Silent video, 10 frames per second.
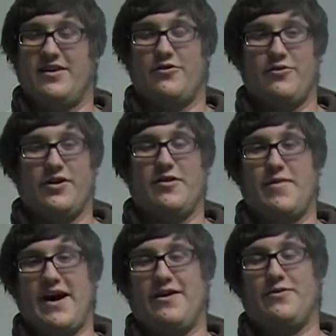a really
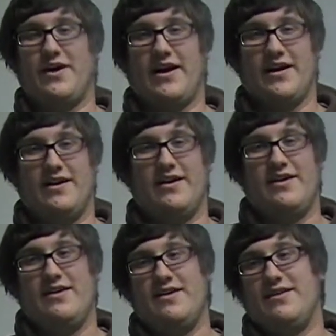bad way.
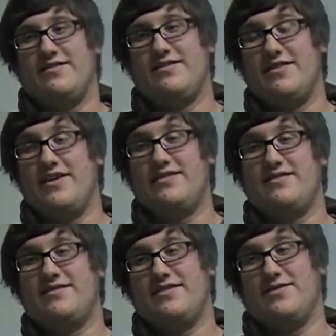
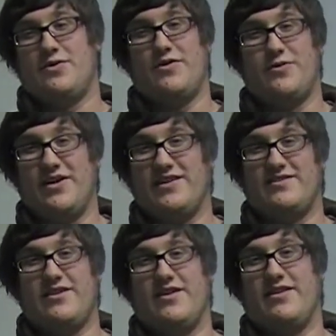This is what really
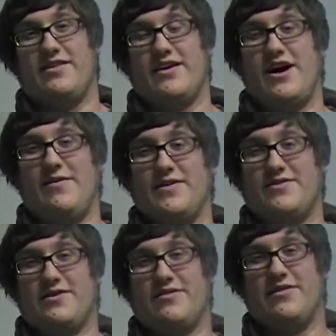started the
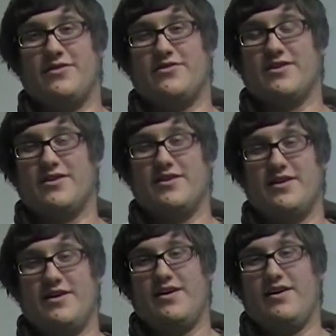communist revolution.
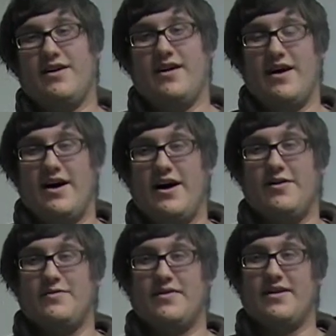
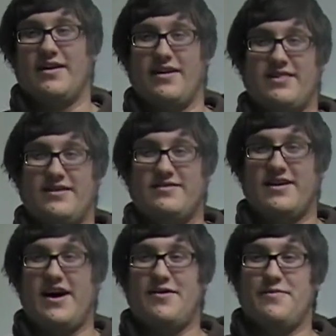At this
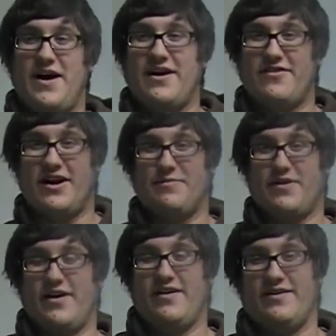time, my
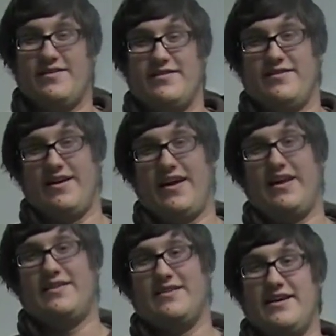grandpa
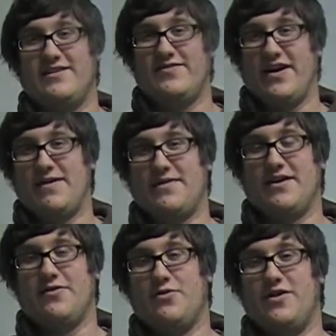and his
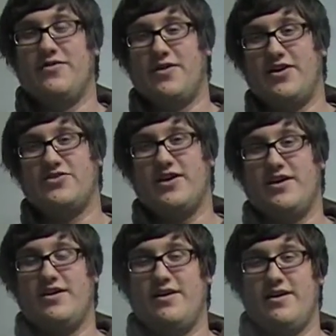family were in
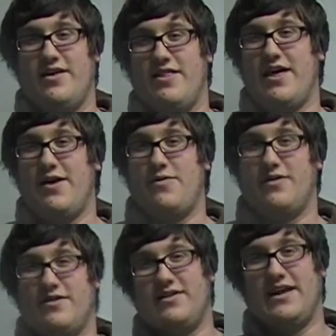Russia. They
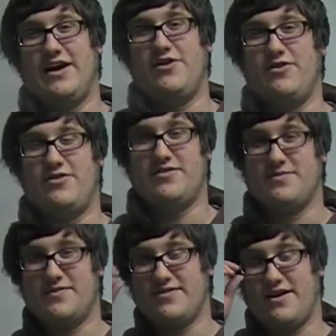were landowners
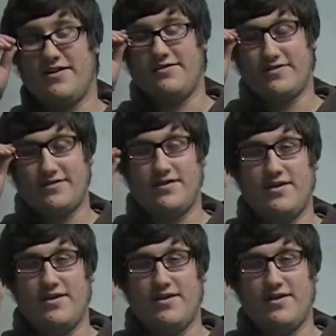themselves,